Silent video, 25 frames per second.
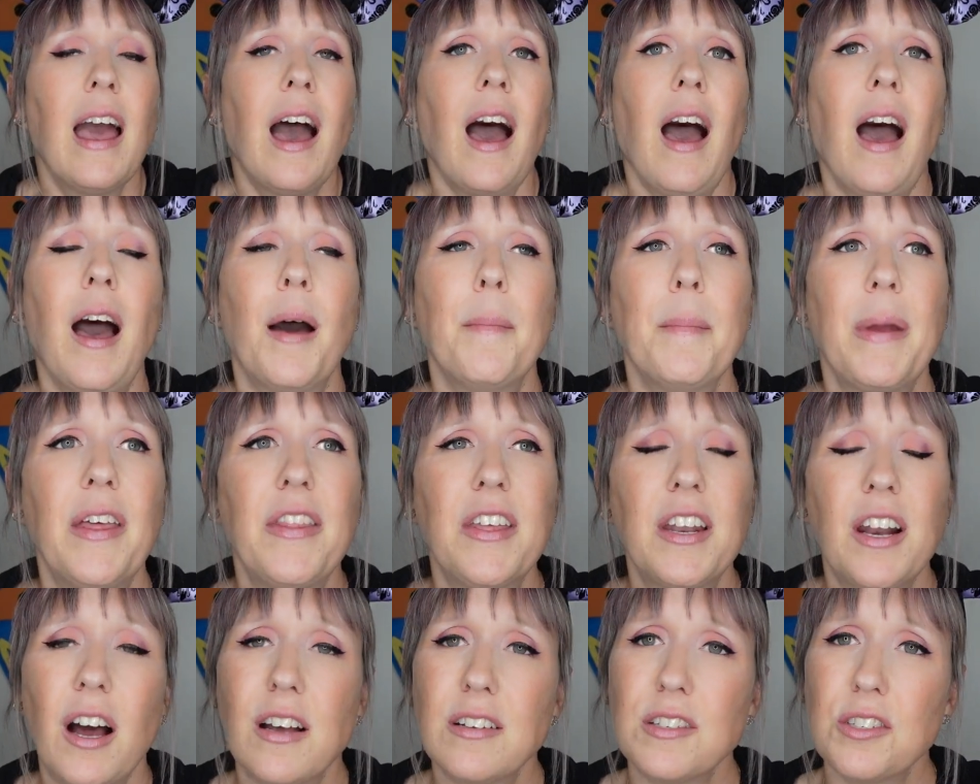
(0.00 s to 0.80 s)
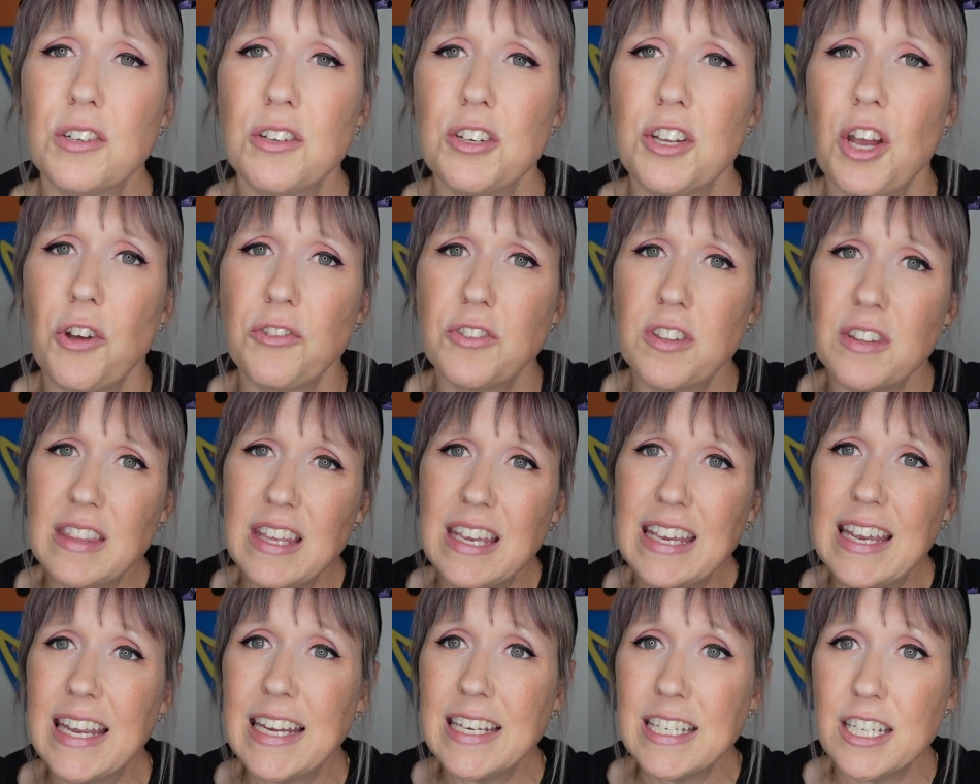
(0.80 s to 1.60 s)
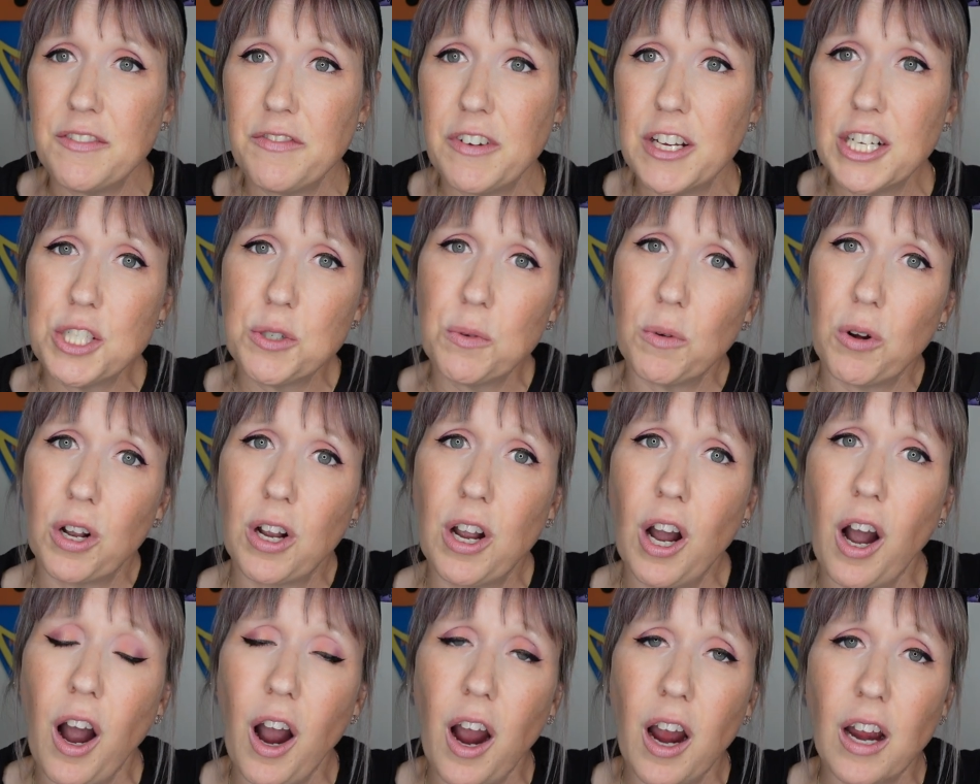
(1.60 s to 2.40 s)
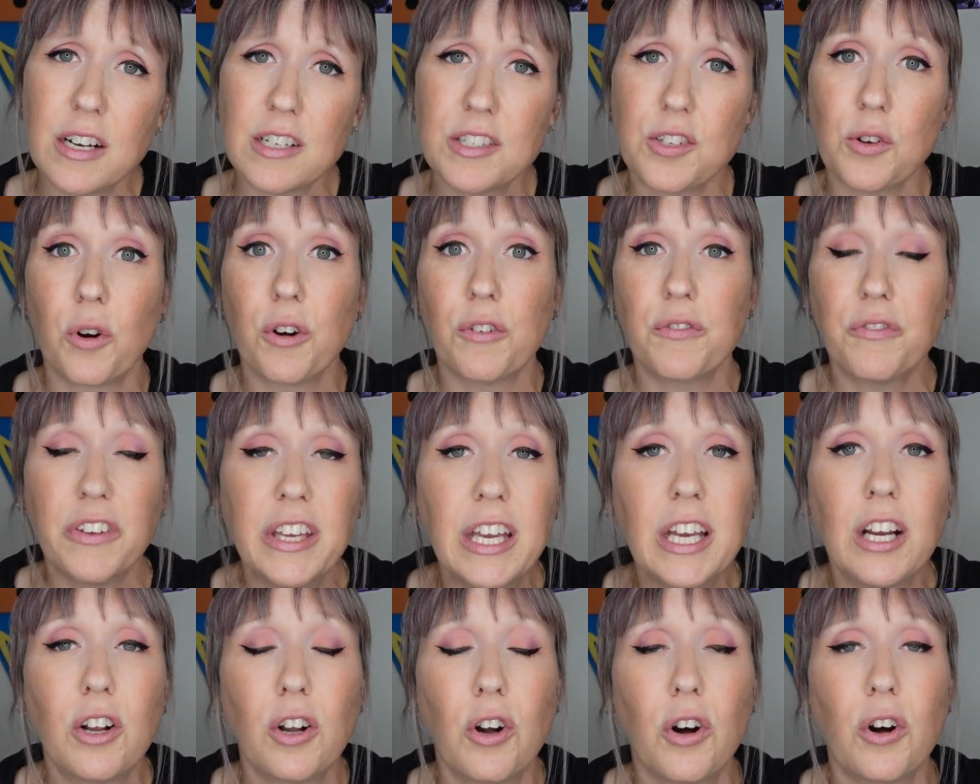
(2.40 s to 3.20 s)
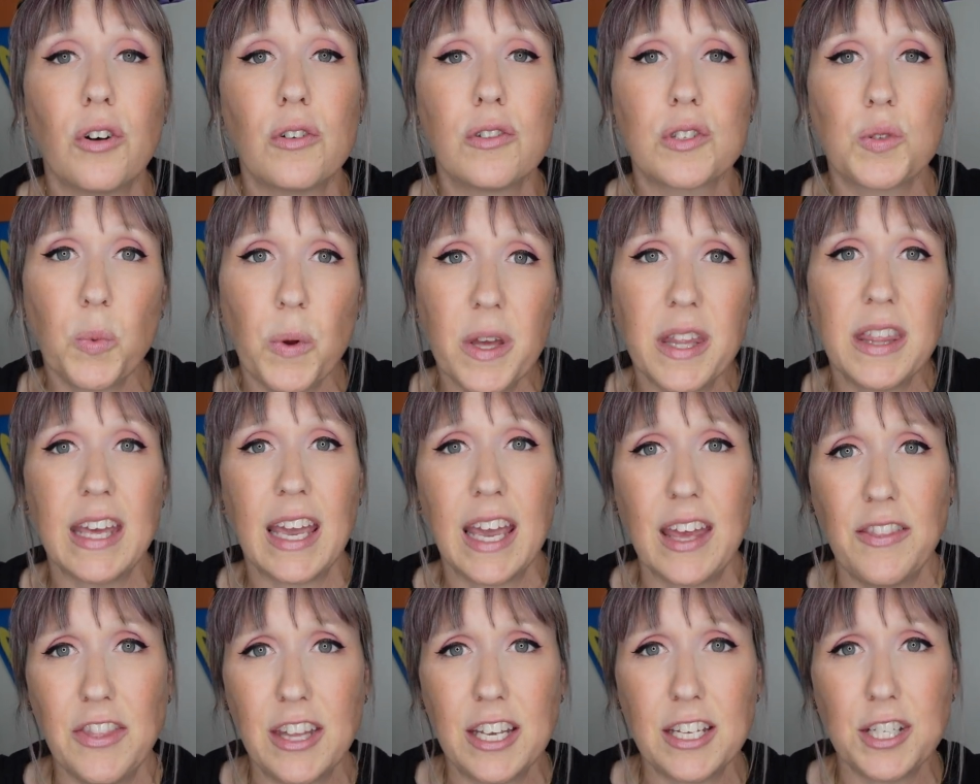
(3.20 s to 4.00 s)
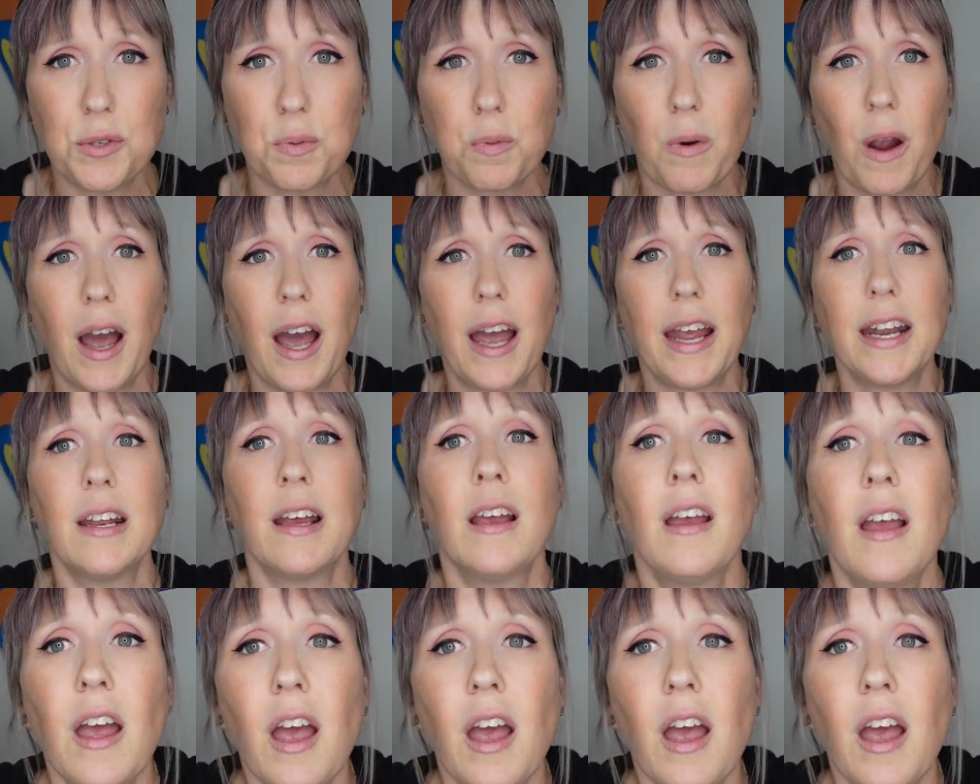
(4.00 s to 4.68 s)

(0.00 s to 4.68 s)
Um, and then also note that the individual cars or vehicles within this ride